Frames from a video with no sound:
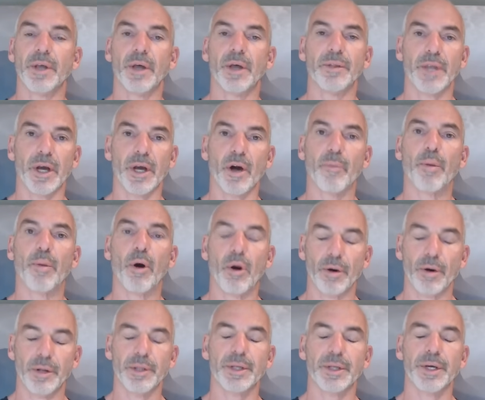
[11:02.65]
They are
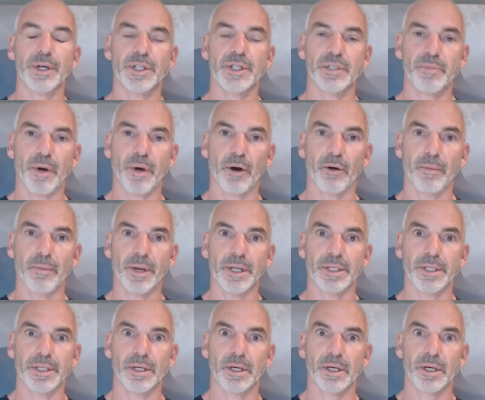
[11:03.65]
part of the
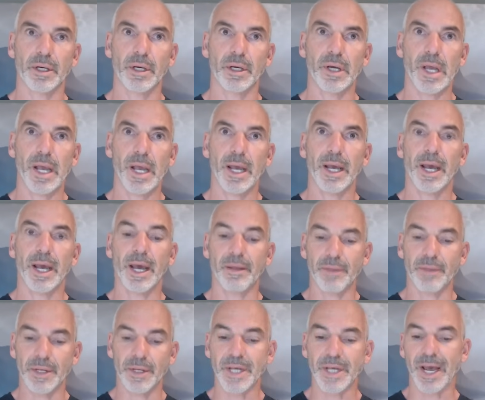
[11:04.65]
experiment.
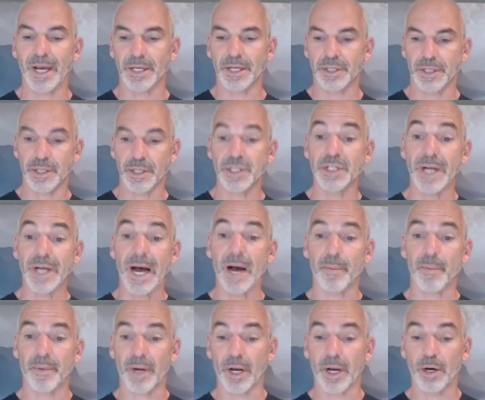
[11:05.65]
And this has to
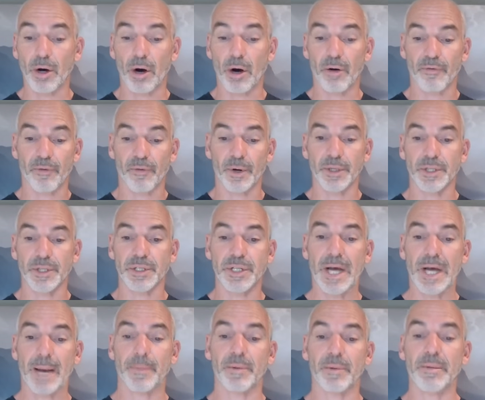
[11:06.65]
stop. And I call for it to
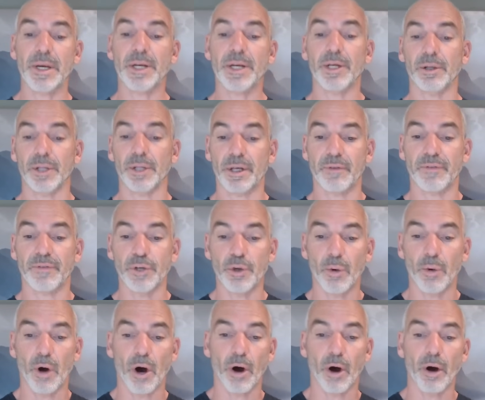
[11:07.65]
stop immediately. If
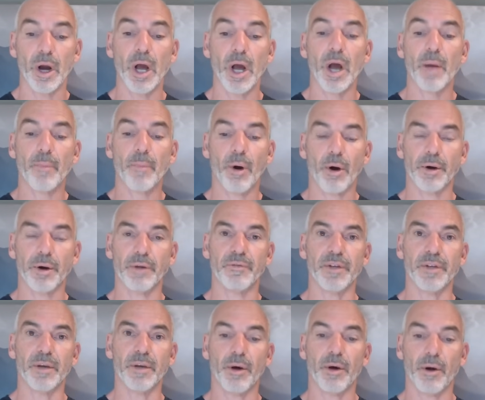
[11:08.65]
you are part of
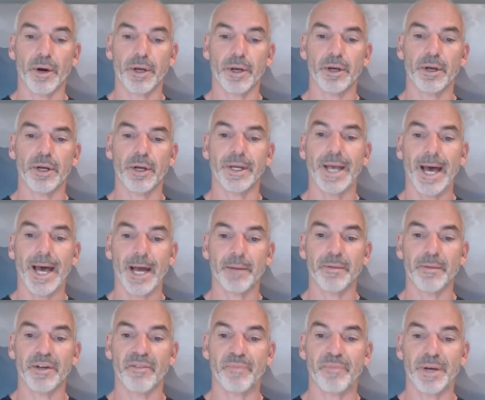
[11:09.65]
the American
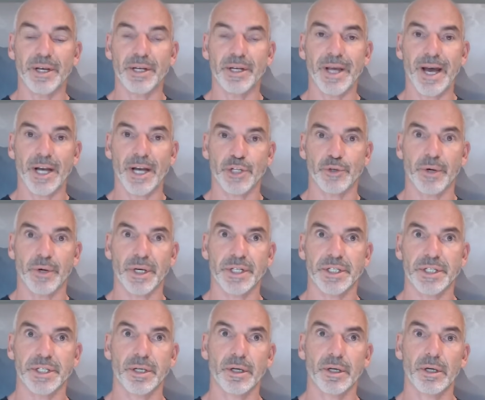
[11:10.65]
Academy of
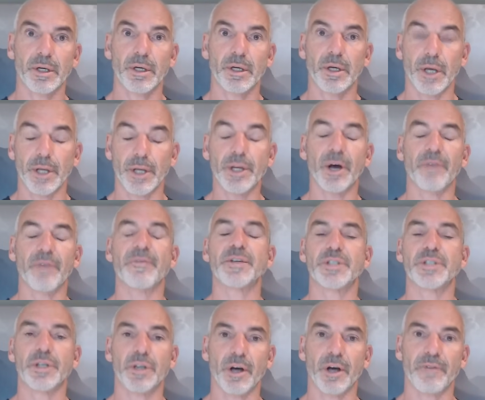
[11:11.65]
Pediatrics, enough
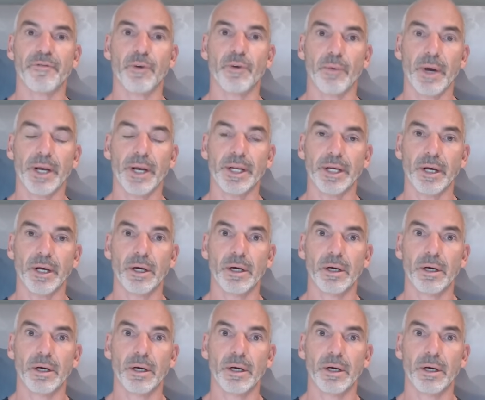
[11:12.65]
is enough already.